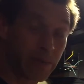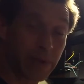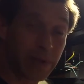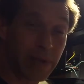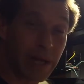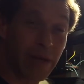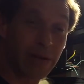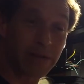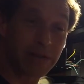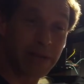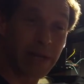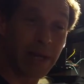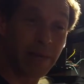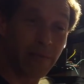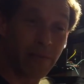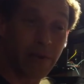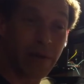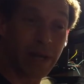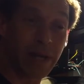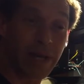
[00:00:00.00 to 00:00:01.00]
you put that
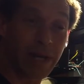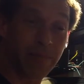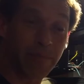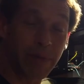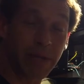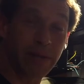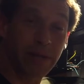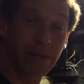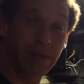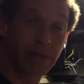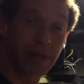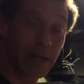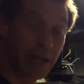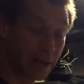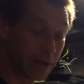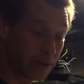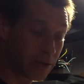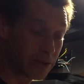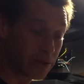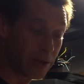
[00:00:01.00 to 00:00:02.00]
same 1 amp into it
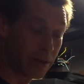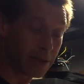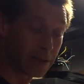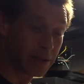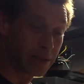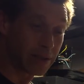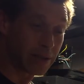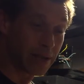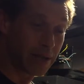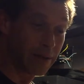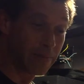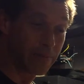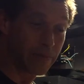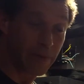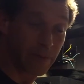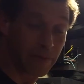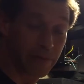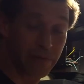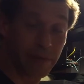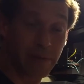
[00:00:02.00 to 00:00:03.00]
and you're charging it up
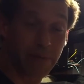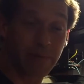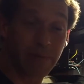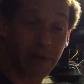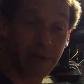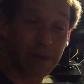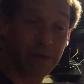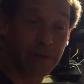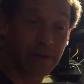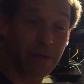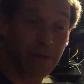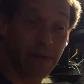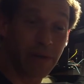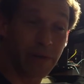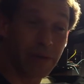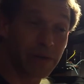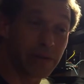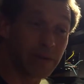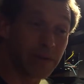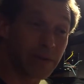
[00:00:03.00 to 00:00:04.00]
from
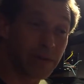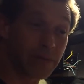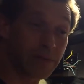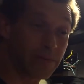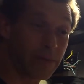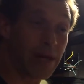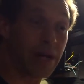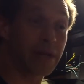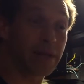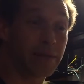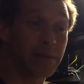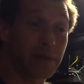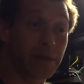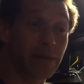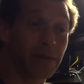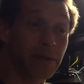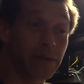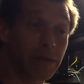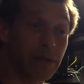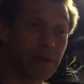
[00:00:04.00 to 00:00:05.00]
3.20, and you notice, wow, the
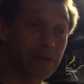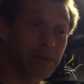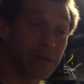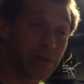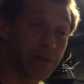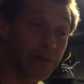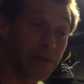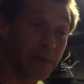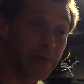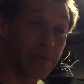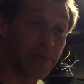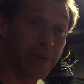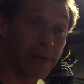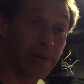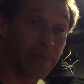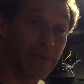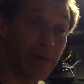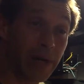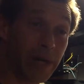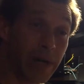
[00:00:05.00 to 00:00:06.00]
thing only goes to
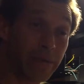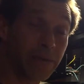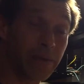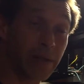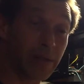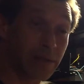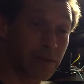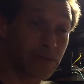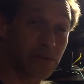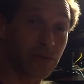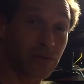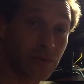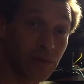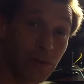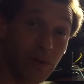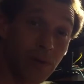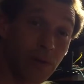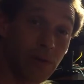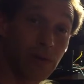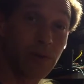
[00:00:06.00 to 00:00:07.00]
3.5, and then it
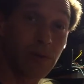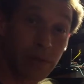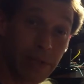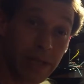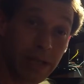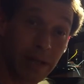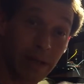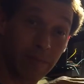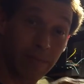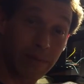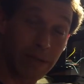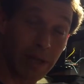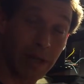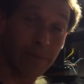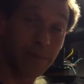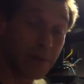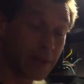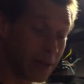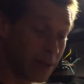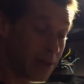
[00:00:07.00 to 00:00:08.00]
slowly comes
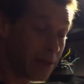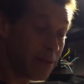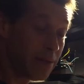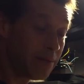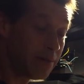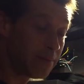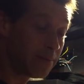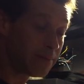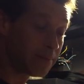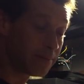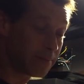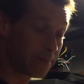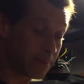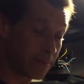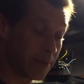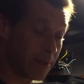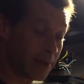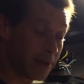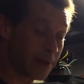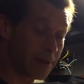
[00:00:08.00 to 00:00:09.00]
up.
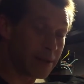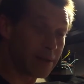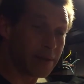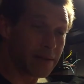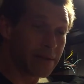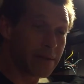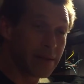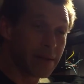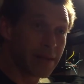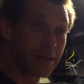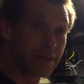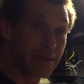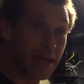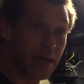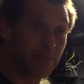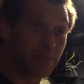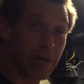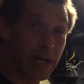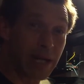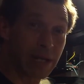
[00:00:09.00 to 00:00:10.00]
Well,
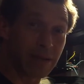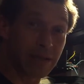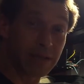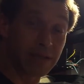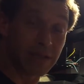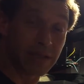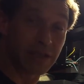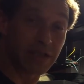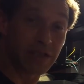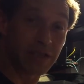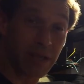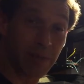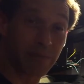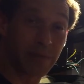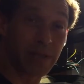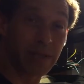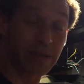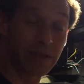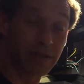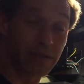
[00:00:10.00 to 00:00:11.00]
that battery is
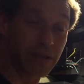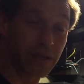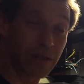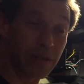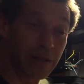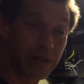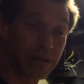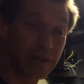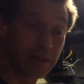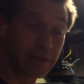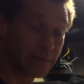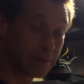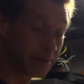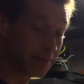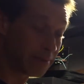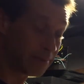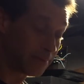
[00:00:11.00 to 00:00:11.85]
accepting the charge.